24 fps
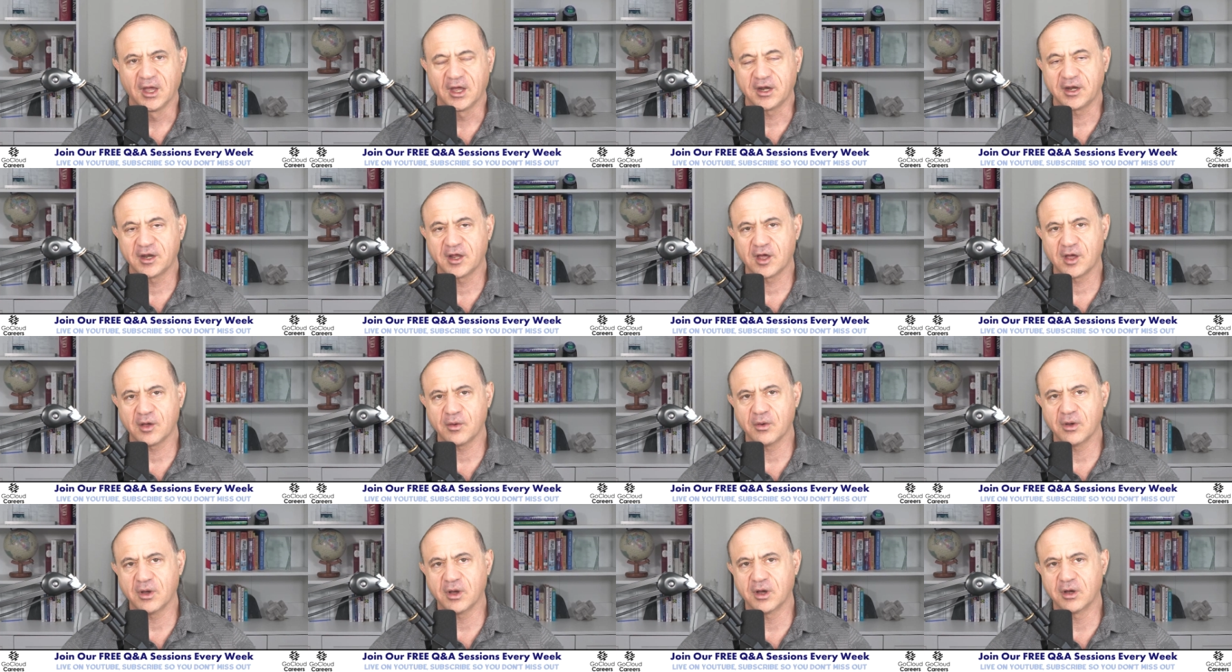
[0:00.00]

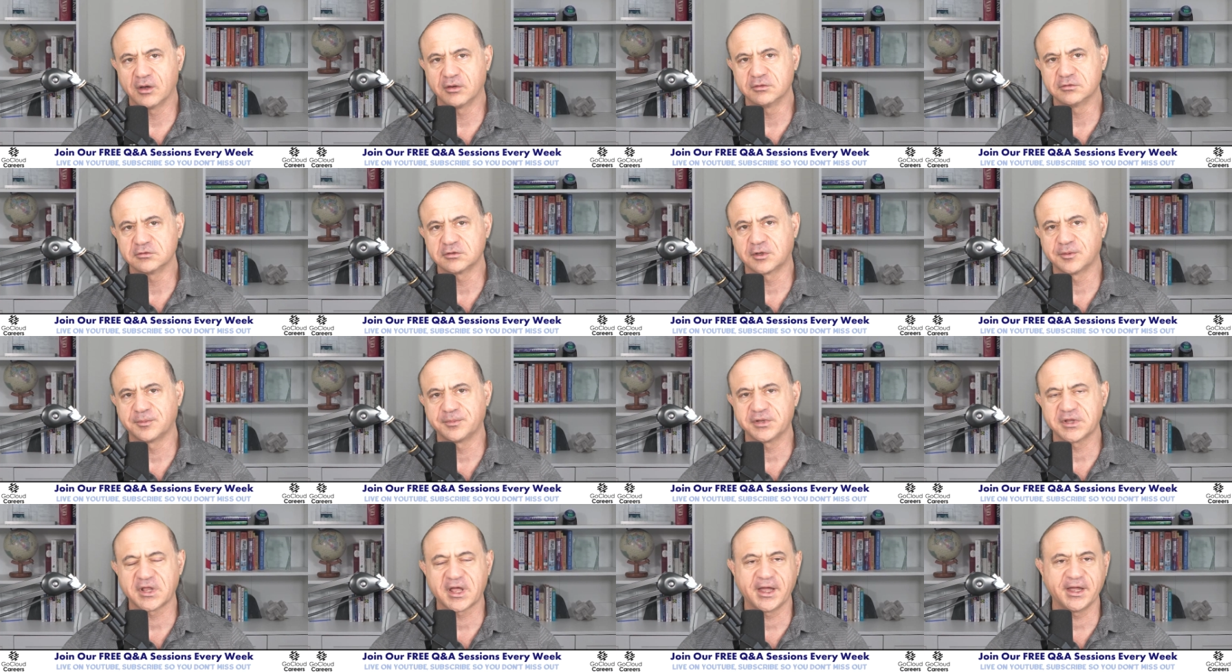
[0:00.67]
Now,
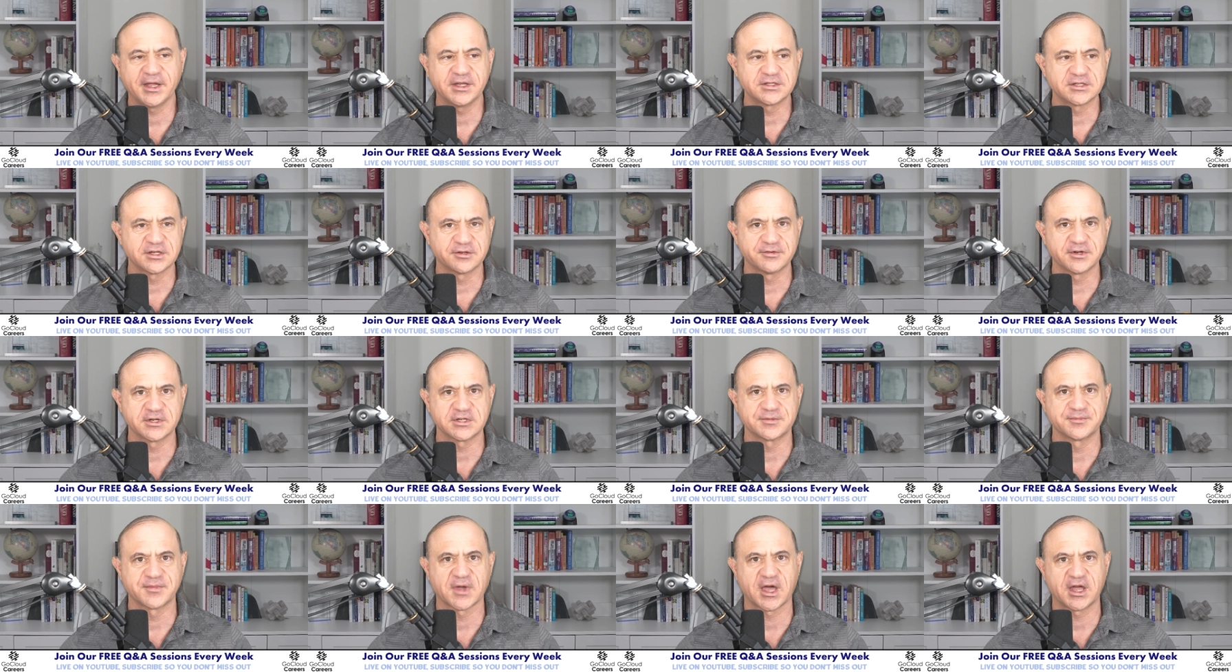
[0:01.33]
compliance and
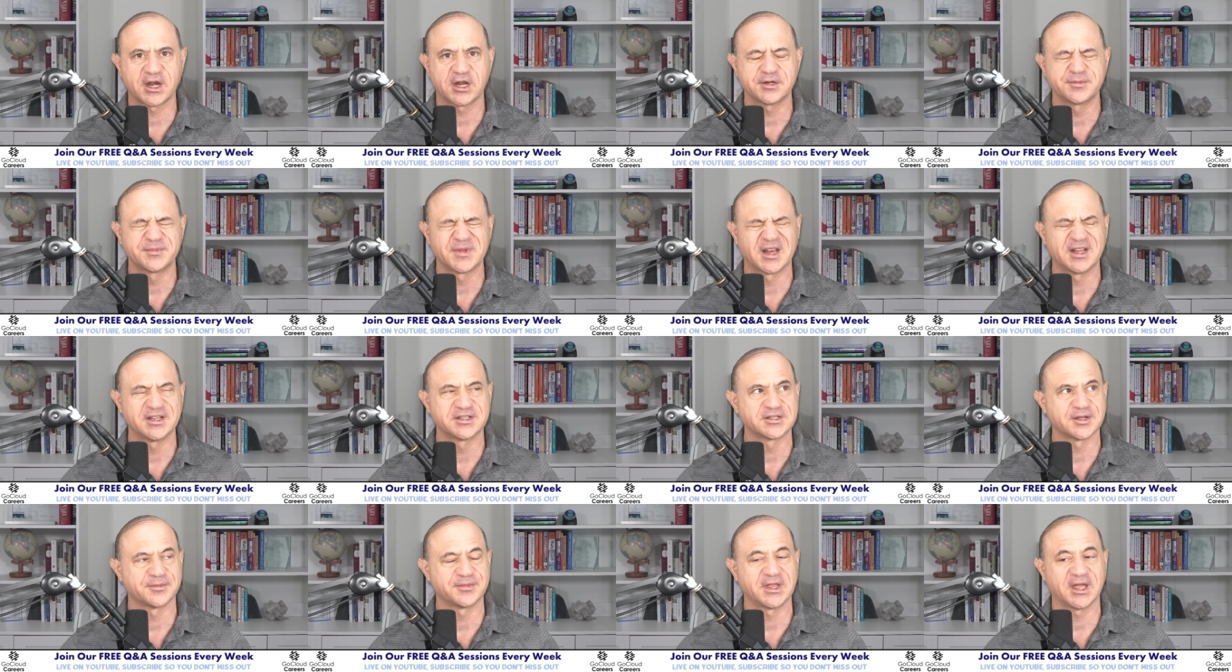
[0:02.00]
risk management
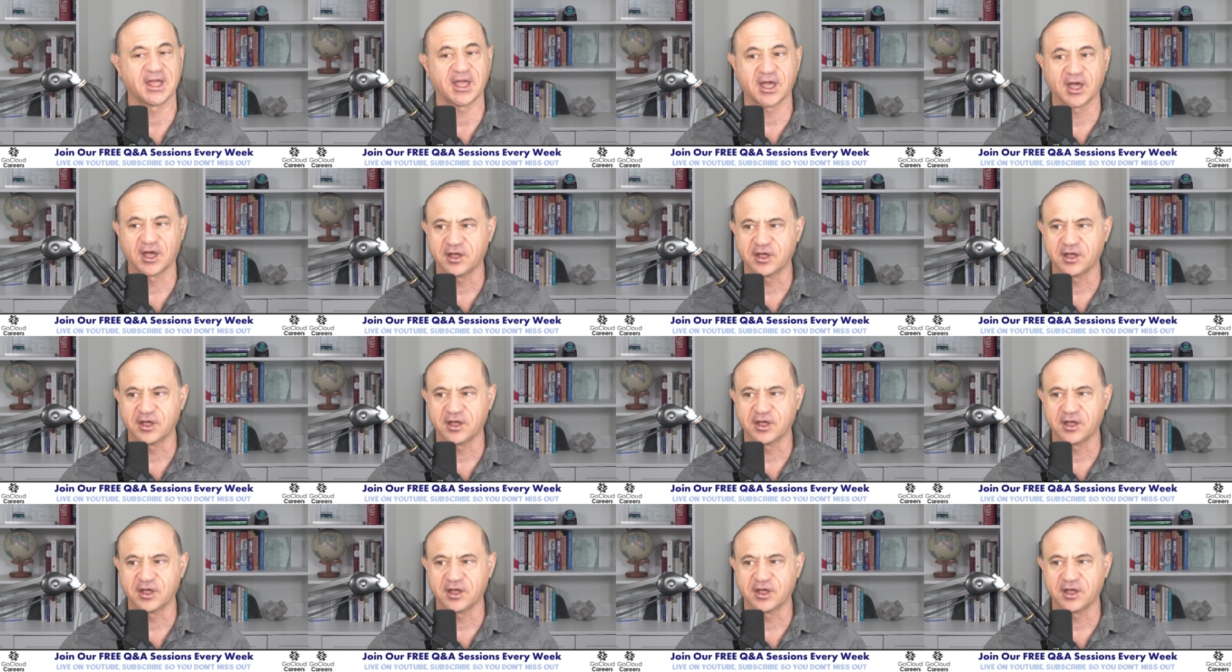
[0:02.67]
is something